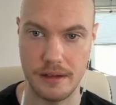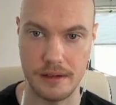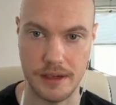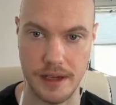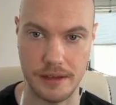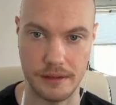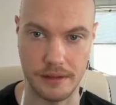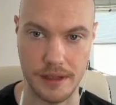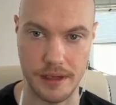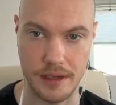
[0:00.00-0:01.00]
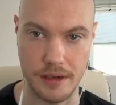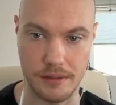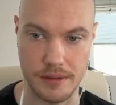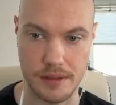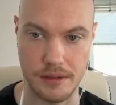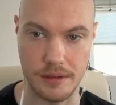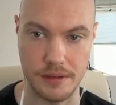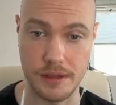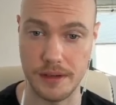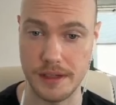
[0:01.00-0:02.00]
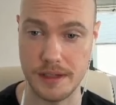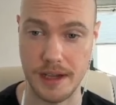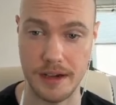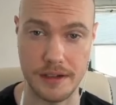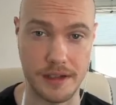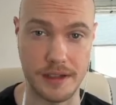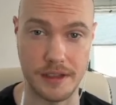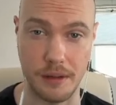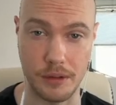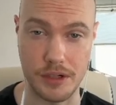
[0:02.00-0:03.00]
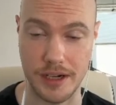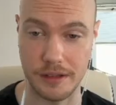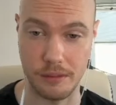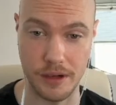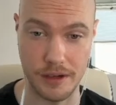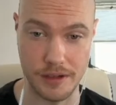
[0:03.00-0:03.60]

Okay, they're leading 0-2. So this is kind of to double check the winner.